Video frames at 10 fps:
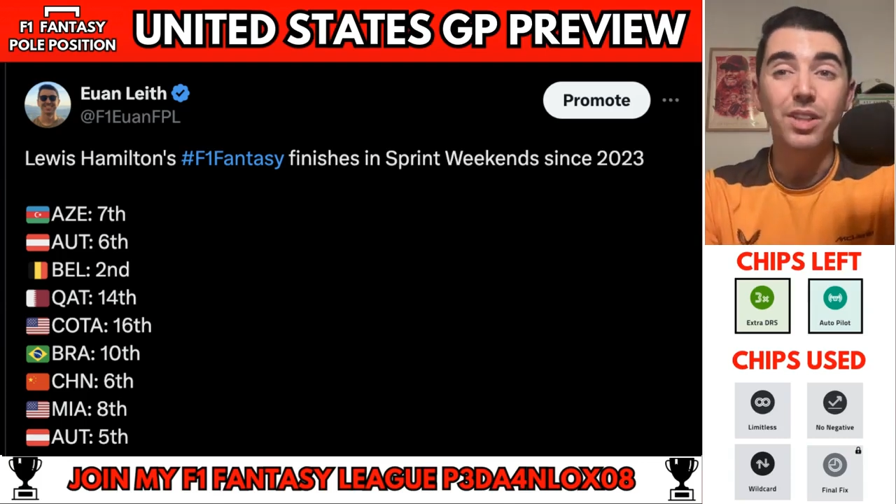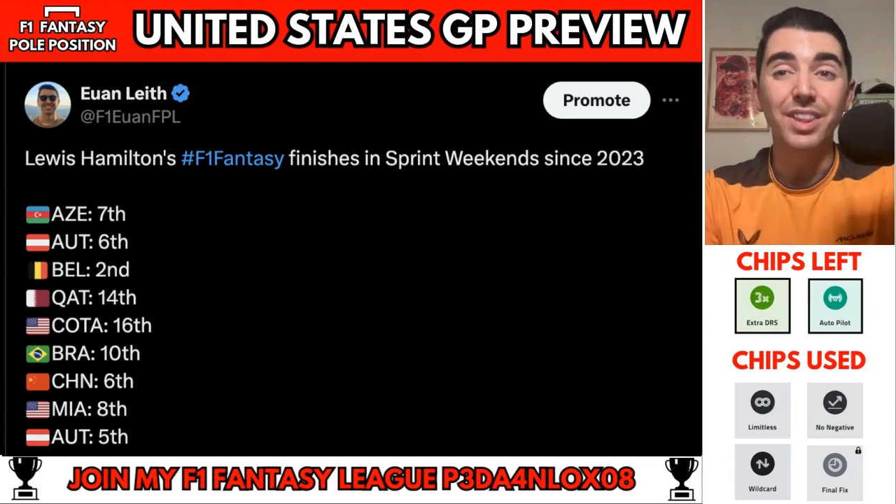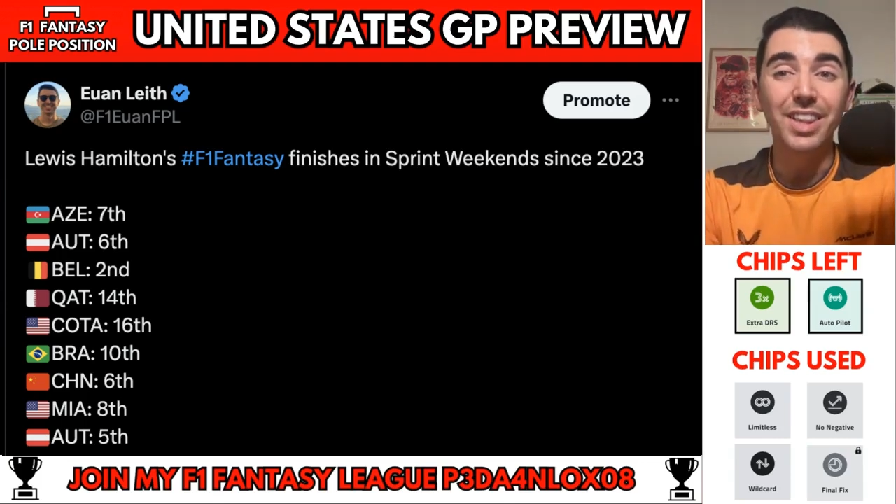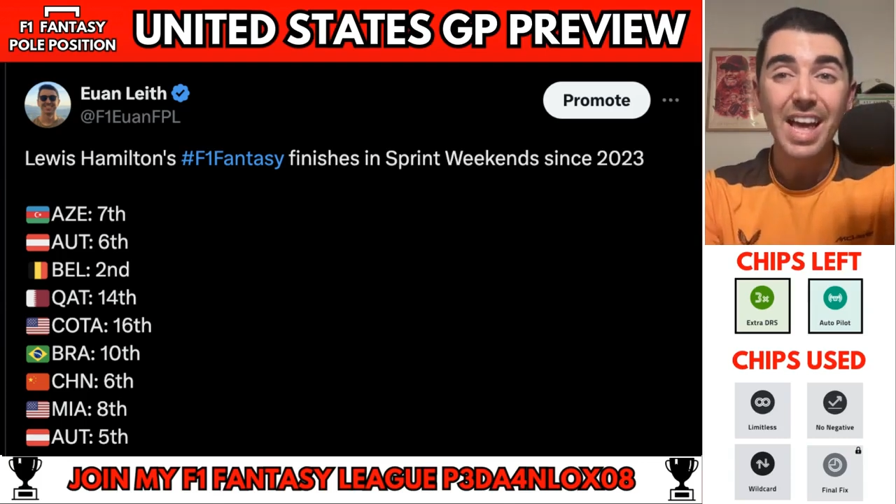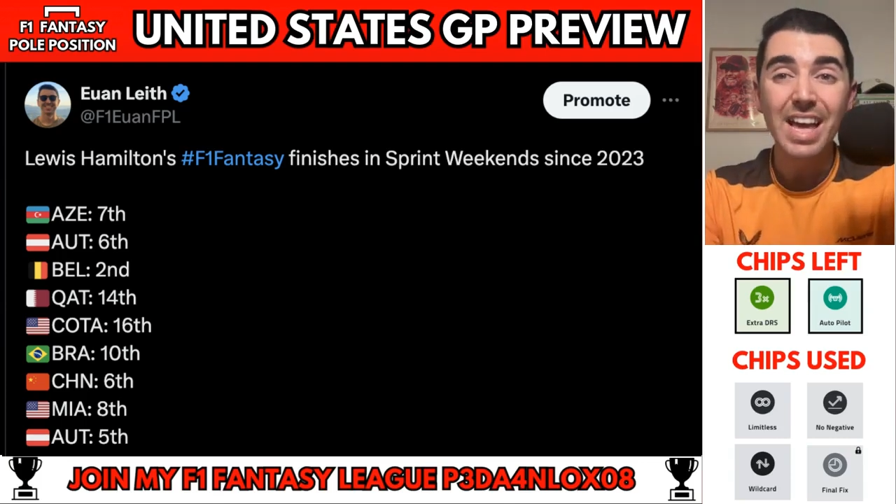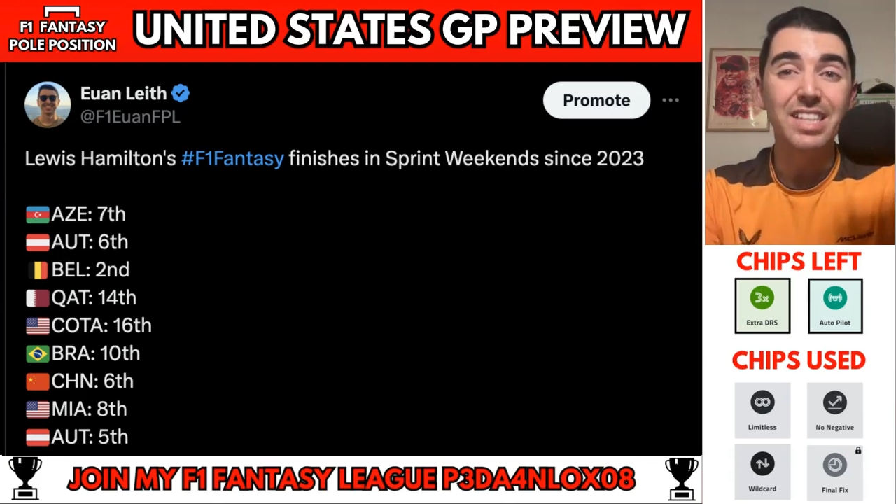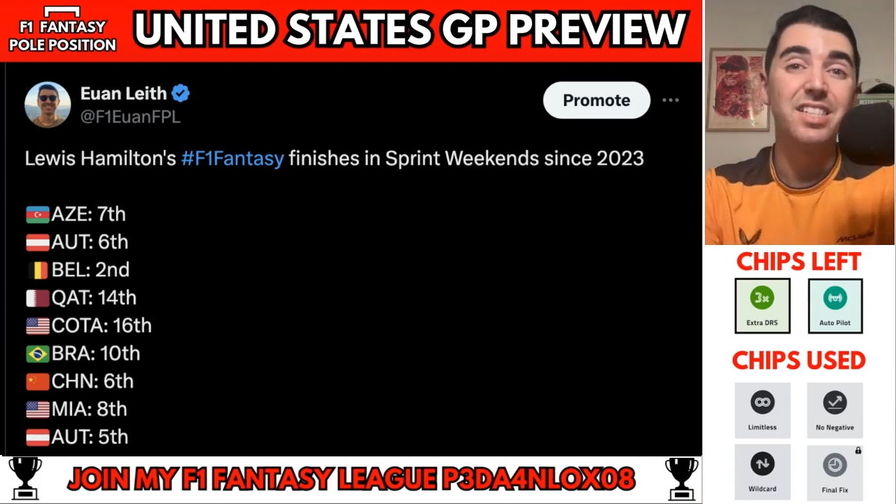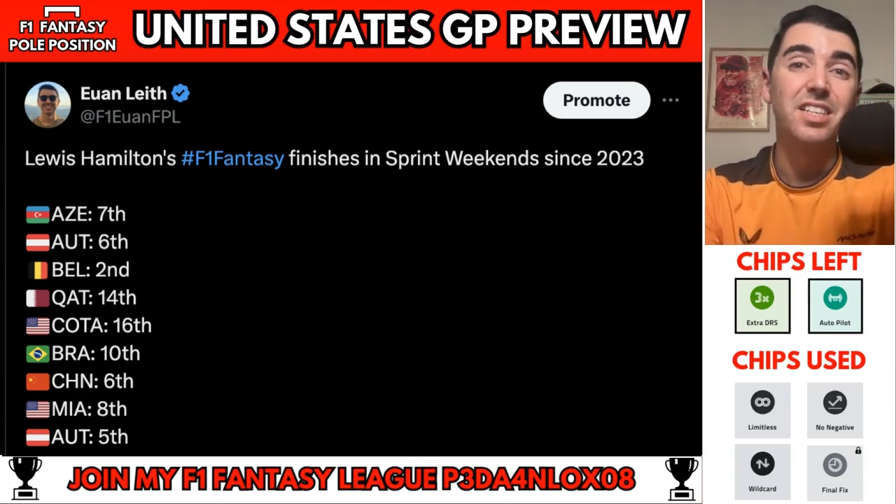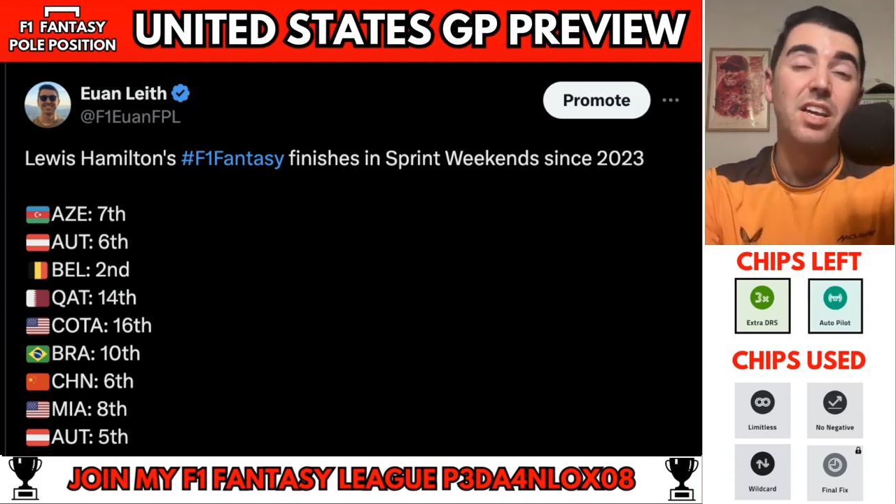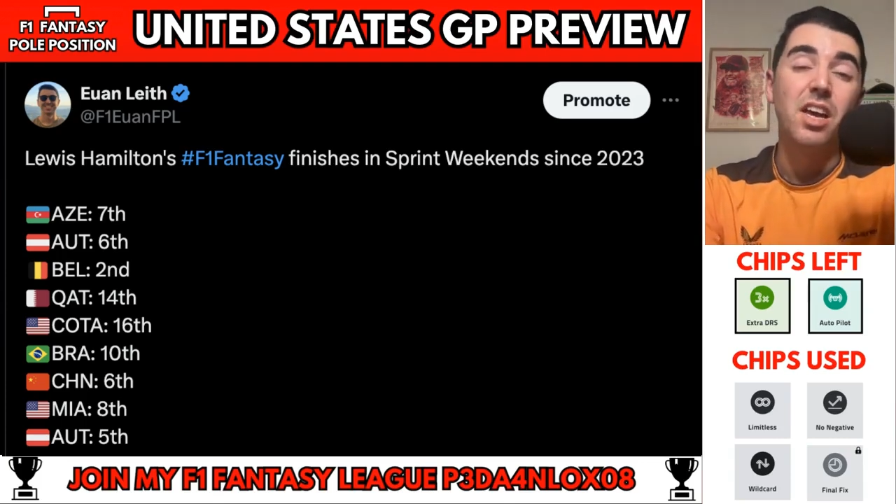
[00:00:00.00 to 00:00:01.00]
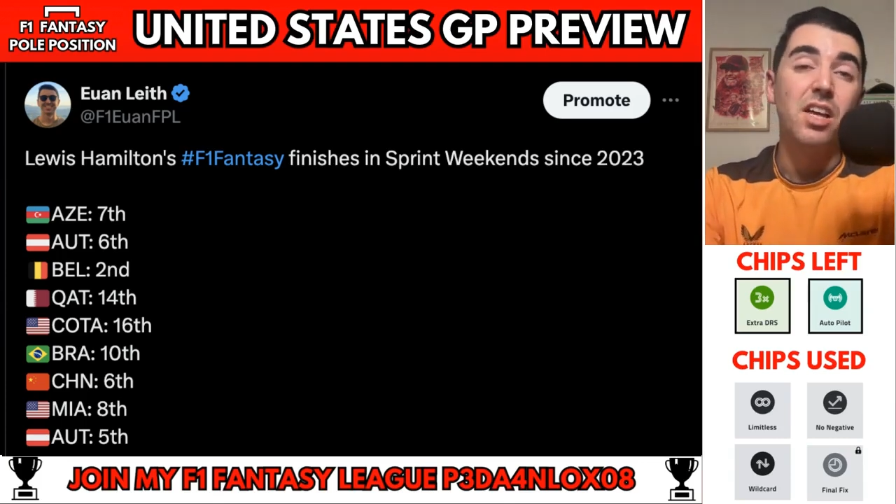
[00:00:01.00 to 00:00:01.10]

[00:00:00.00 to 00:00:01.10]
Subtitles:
less